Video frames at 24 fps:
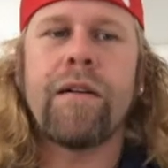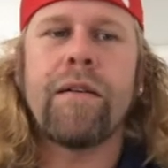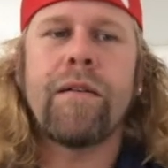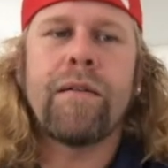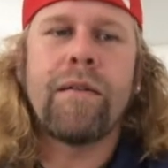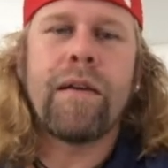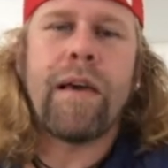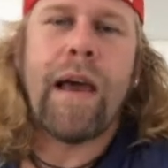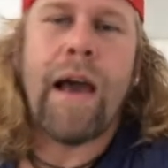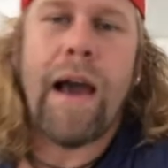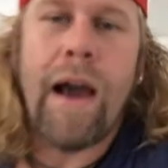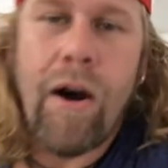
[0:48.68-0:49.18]

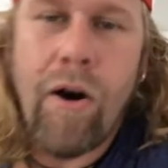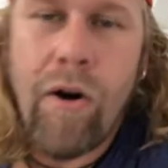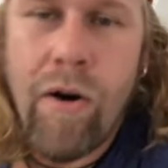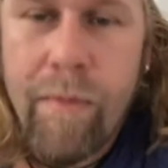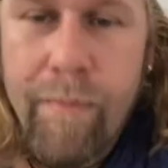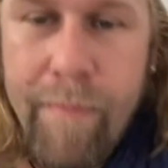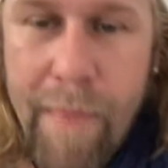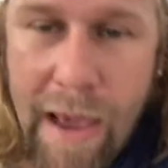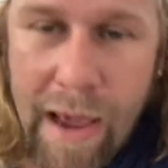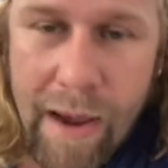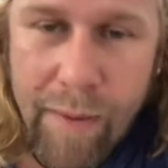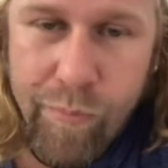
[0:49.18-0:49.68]
how a
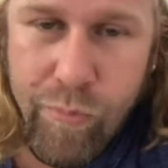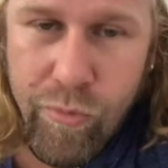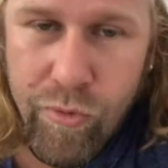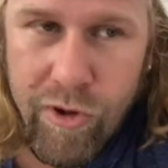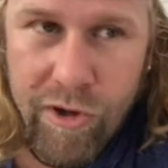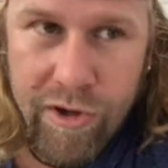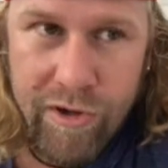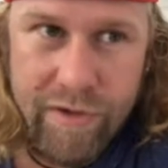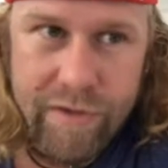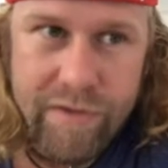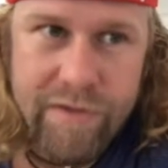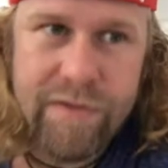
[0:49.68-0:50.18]
map
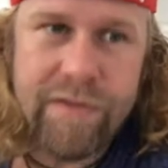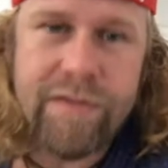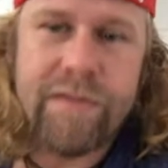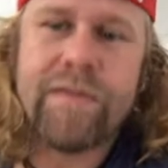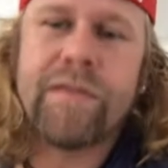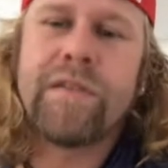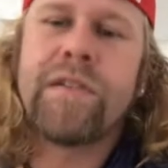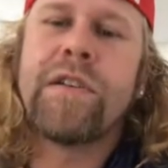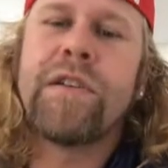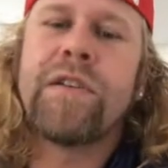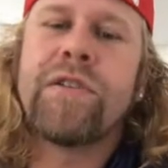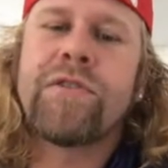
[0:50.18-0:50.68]
works.
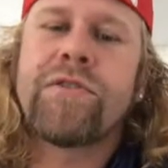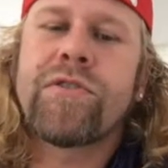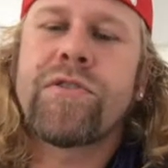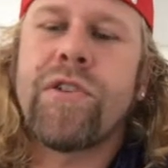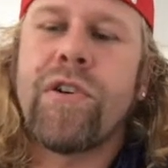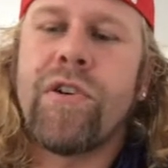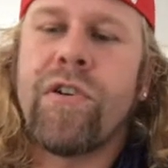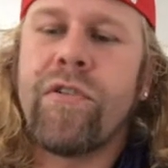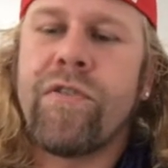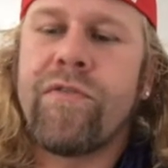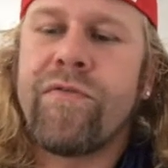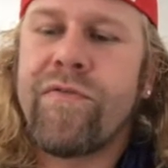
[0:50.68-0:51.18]

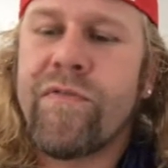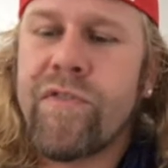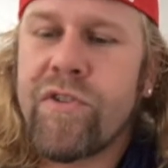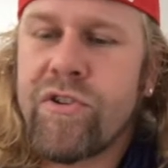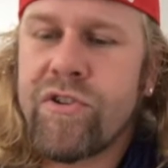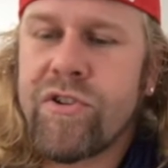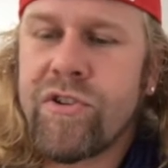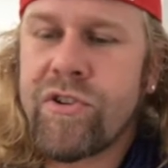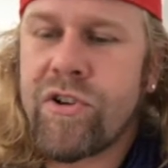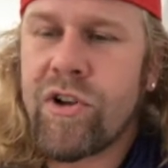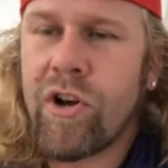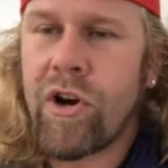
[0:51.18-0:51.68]
So,
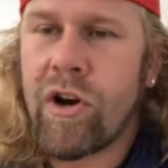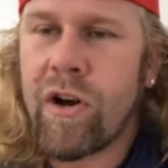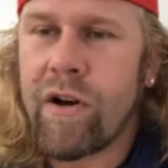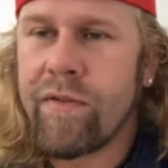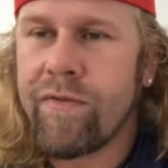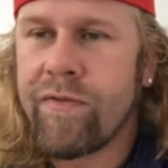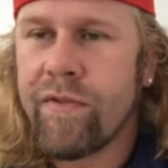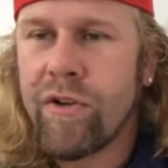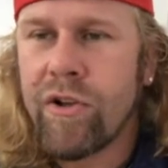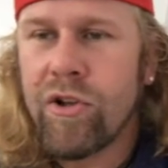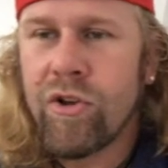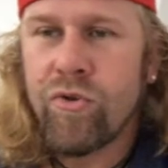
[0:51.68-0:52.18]
first off,
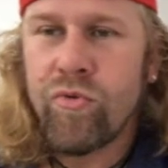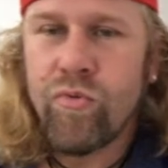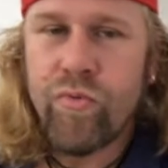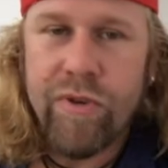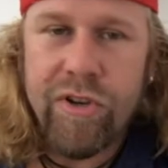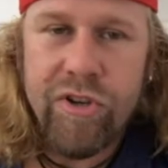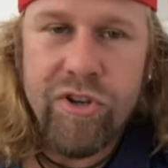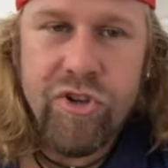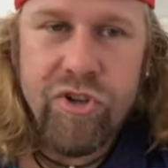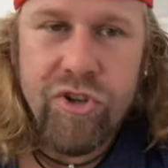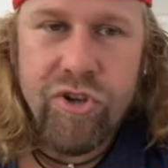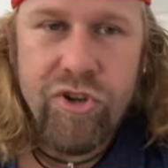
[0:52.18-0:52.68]
we
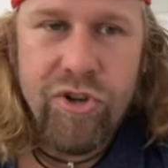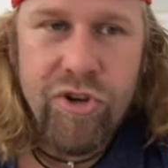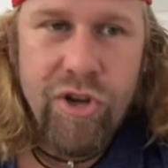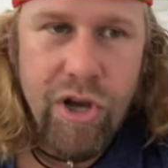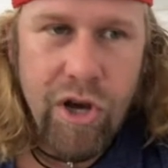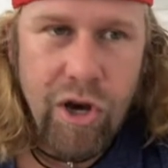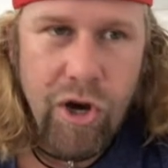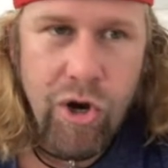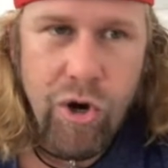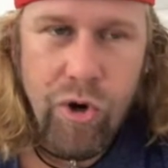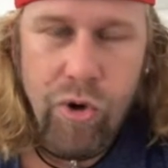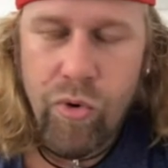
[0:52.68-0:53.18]
should
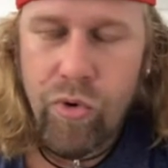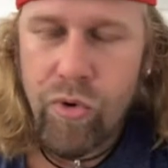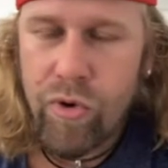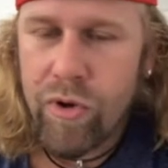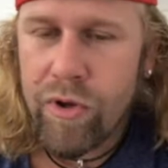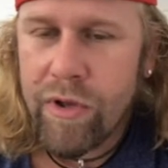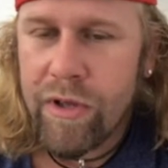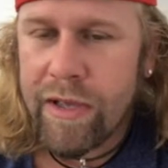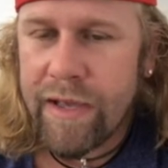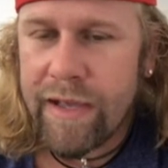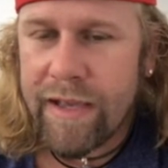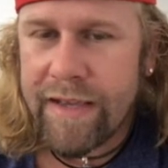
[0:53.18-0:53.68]
know
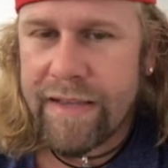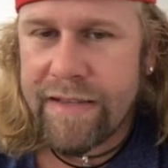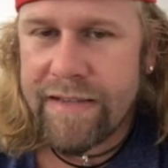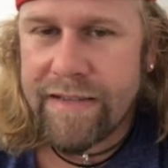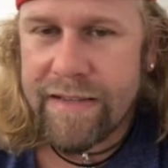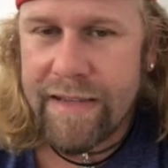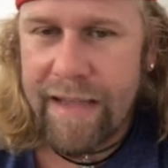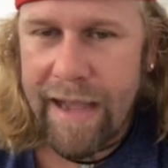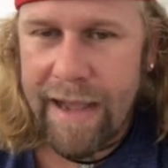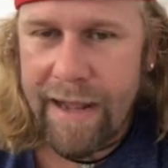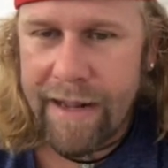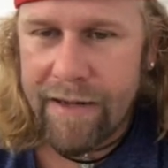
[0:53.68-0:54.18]

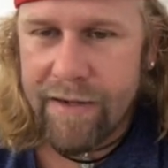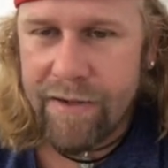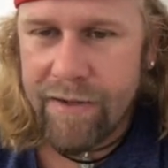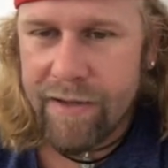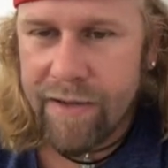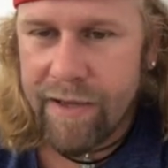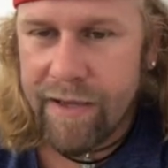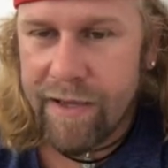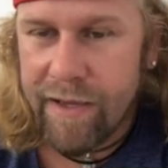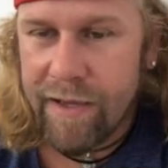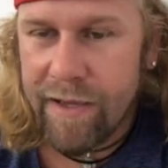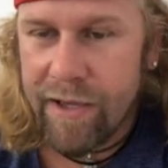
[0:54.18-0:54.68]

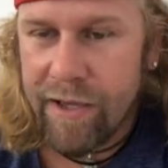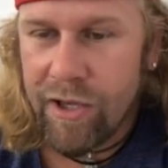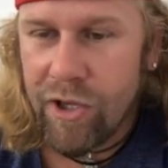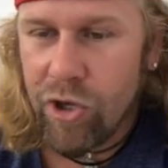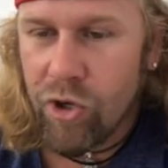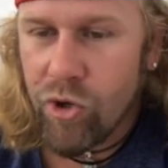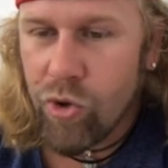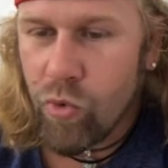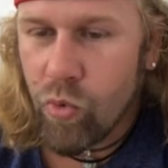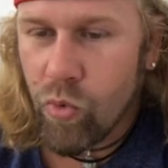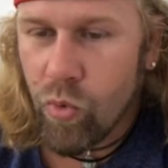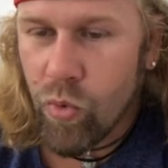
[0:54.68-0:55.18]
exactly
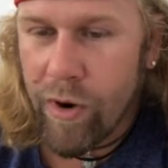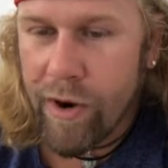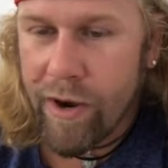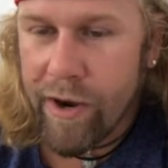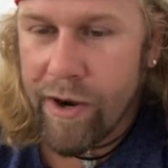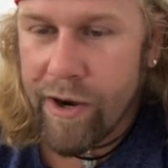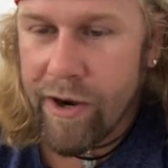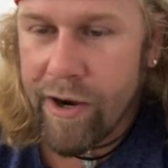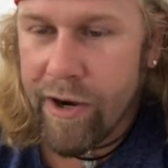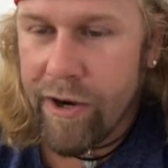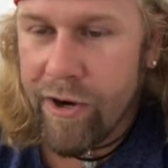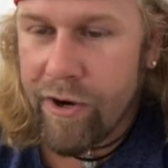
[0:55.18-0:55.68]

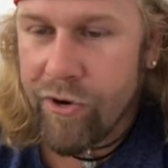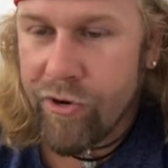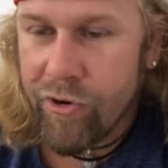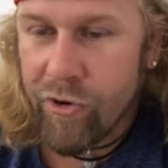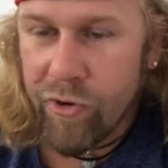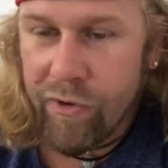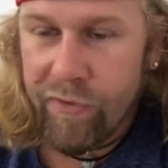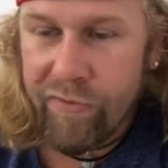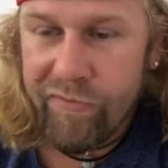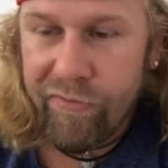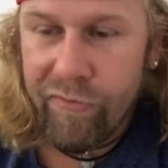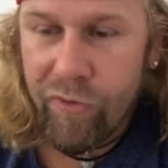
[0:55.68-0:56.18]
where
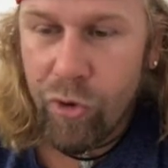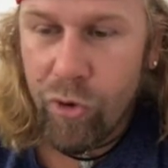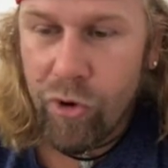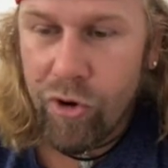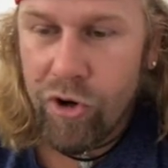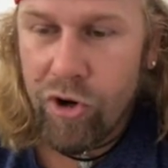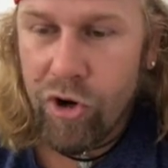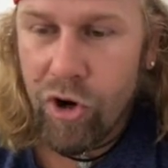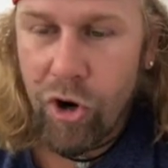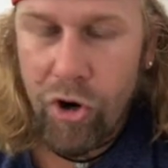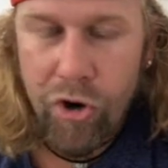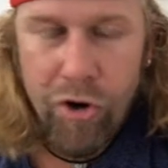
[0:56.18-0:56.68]
your four
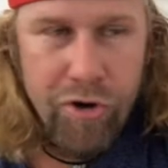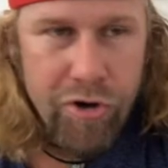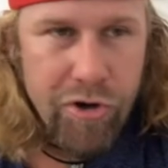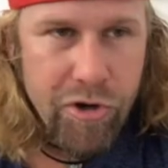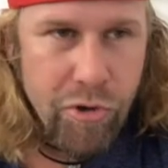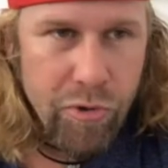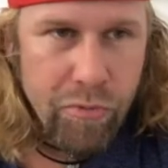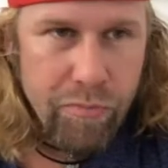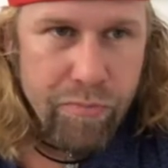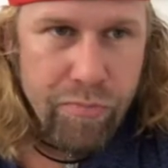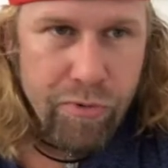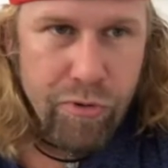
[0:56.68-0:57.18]

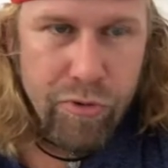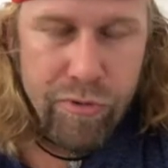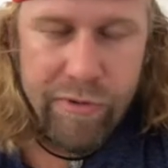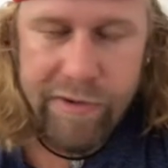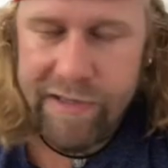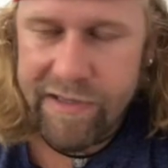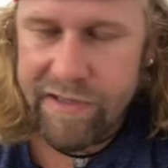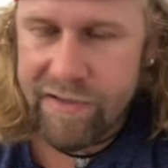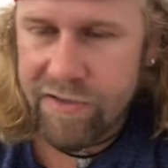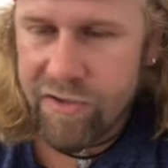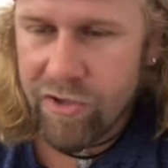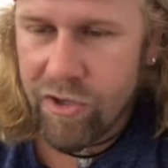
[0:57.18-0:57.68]
cardinal
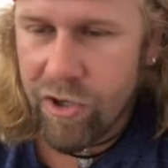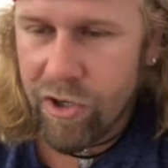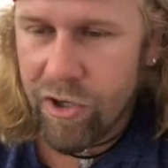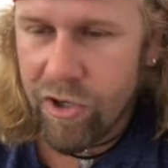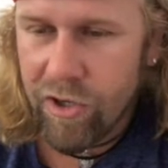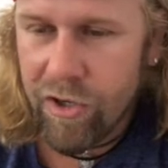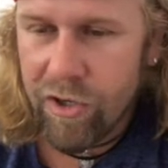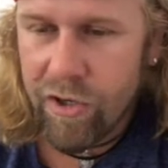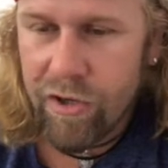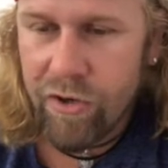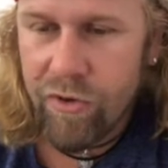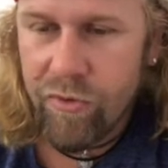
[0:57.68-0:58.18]
points
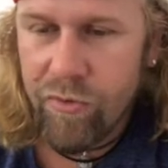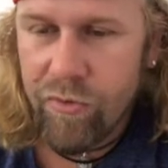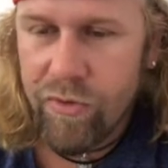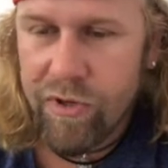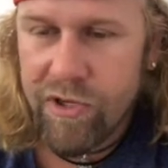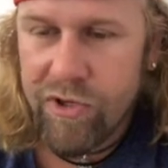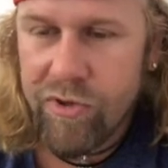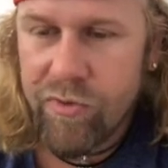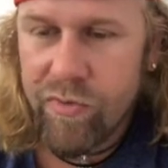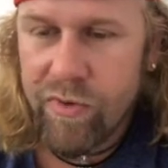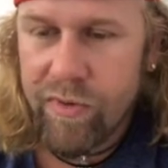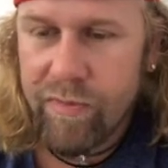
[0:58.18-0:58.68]
are,
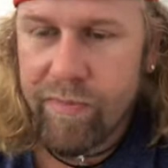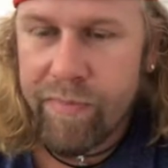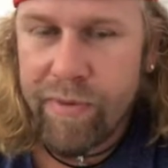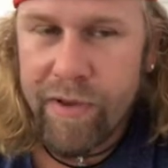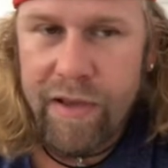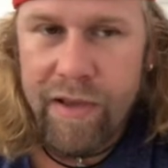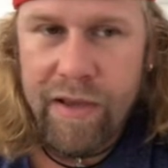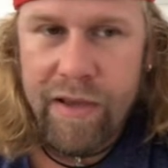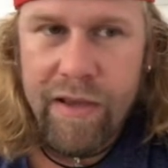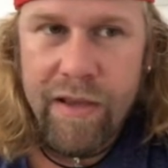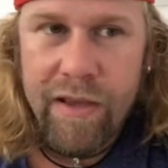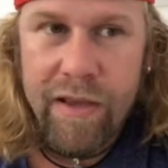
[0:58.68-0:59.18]
which would
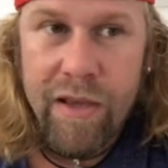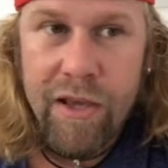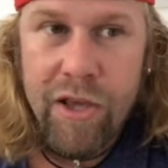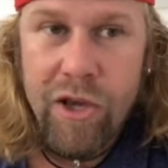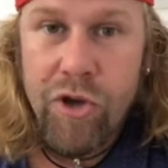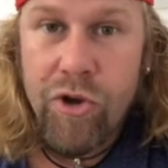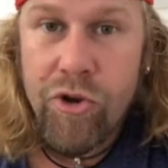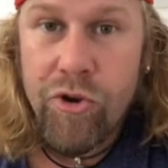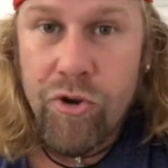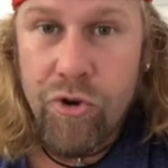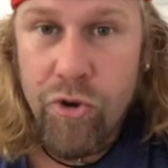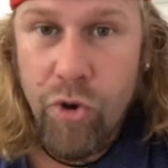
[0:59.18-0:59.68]
be
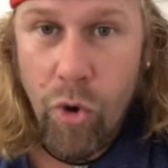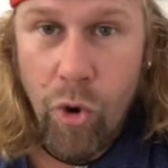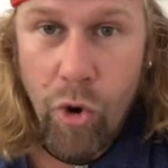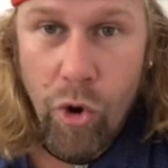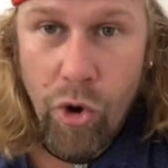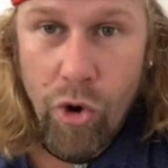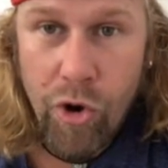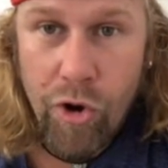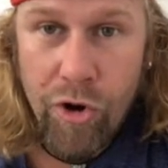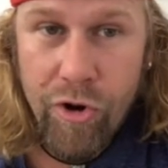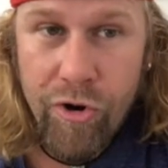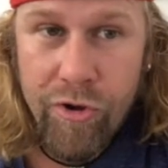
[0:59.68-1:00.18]

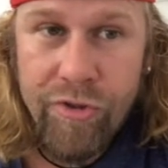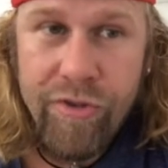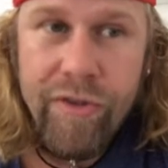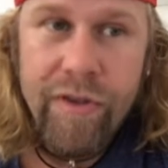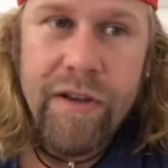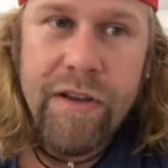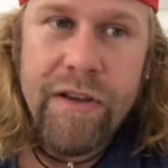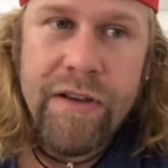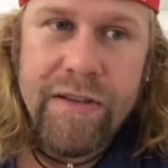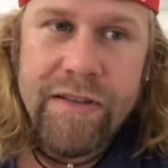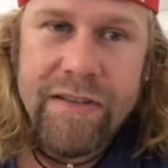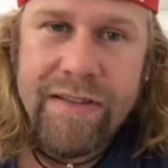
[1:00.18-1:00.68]
north,
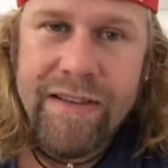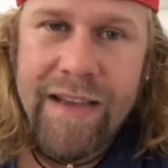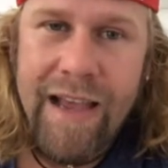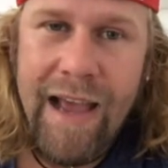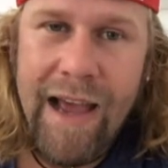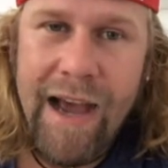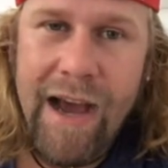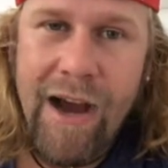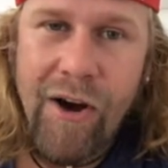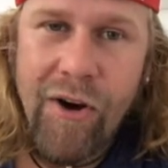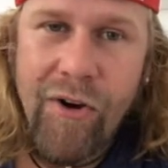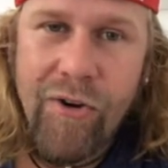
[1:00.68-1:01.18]

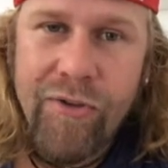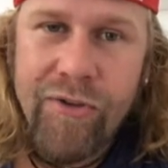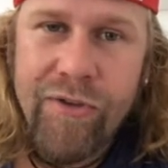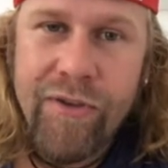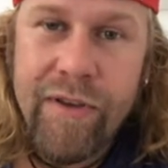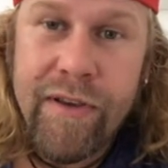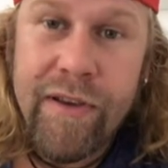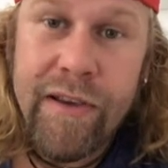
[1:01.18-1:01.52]
south,